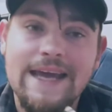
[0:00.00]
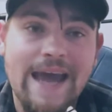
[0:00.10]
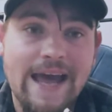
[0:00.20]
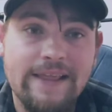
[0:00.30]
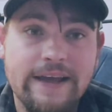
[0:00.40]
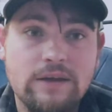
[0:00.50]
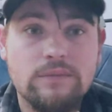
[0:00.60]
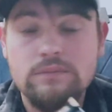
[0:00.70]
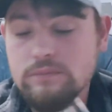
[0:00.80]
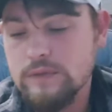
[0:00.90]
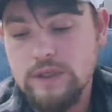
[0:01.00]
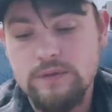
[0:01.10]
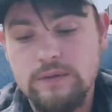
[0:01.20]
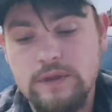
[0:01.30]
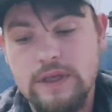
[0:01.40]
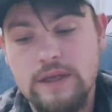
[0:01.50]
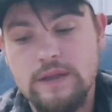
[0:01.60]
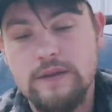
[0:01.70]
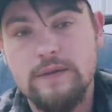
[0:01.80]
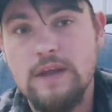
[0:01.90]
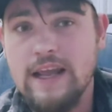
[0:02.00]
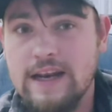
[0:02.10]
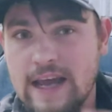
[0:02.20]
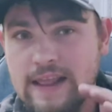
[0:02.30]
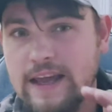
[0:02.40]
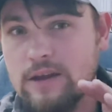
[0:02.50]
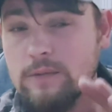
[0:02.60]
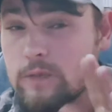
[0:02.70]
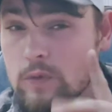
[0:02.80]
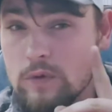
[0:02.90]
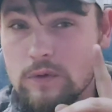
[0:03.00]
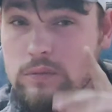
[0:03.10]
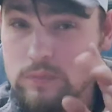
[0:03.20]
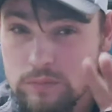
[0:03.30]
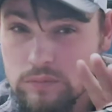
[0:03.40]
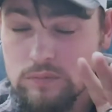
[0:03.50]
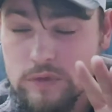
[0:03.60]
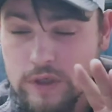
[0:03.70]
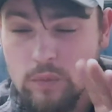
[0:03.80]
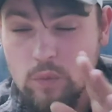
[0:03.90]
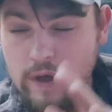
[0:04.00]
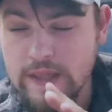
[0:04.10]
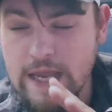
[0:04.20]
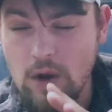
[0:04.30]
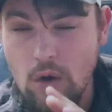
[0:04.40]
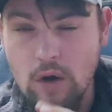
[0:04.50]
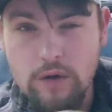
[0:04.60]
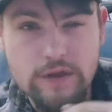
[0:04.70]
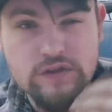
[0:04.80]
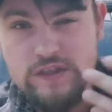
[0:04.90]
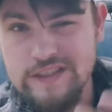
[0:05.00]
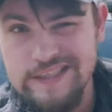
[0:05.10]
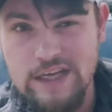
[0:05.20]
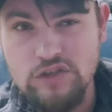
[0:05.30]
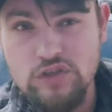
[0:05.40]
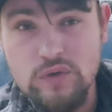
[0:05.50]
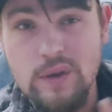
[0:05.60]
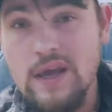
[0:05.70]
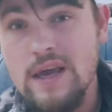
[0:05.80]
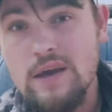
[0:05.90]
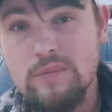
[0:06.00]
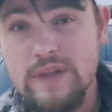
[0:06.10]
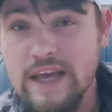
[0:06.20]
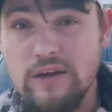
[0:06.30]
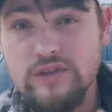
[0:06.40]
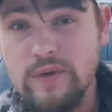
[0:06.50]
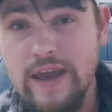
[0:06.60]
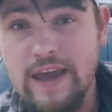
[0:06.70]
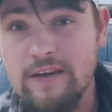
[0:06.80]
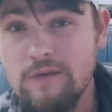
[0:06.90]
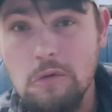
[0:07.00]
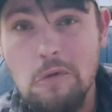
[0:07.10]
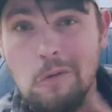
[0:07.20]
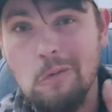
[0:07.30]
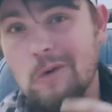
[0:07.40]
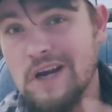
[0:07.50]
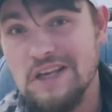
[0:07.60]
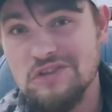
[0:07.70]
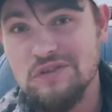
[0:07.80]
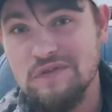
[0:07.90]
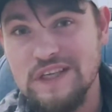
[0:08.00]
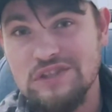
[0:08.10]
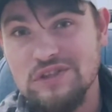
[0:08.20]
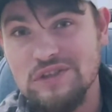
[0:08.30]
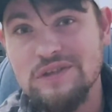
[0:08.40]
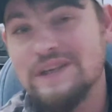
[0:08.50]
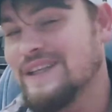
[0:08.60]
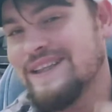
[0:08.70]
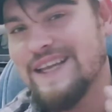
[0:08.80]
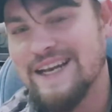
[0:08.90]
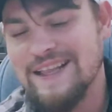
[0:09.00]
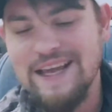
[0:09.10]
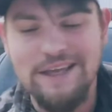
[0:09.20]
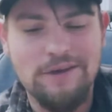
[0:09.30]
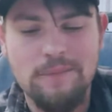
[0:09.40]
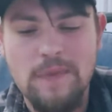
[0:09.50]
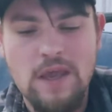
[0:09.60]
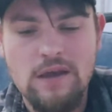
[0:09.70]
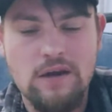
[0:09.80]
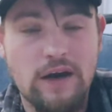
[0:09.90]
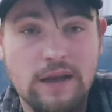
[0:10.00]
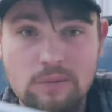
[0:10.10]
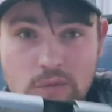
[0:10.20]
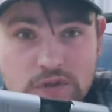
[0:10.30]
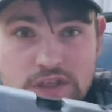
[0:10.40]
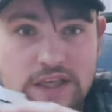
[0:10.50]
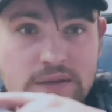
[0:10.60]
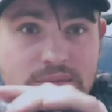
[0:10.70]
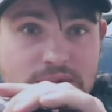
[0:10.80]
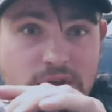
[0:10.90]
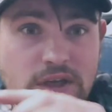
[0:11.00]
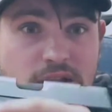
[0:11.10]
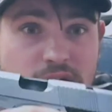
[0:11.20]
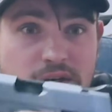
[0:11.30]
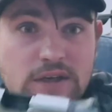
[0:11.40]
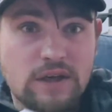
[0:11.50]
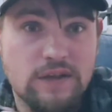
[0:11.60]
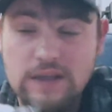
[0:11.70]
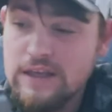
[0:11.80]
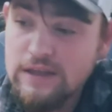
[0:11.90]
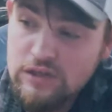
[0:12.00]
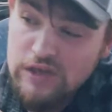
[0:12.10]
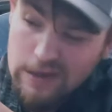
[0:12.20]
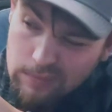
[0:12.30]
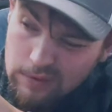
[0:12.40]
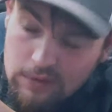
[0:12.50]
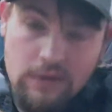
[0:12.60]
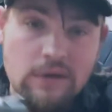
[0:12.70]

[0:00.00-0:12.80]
I like them, and I like them for, what they are. There's a nostalgia to it, but they also have one extra feature that I like. All right, once again, unload it, nothing in the chamber.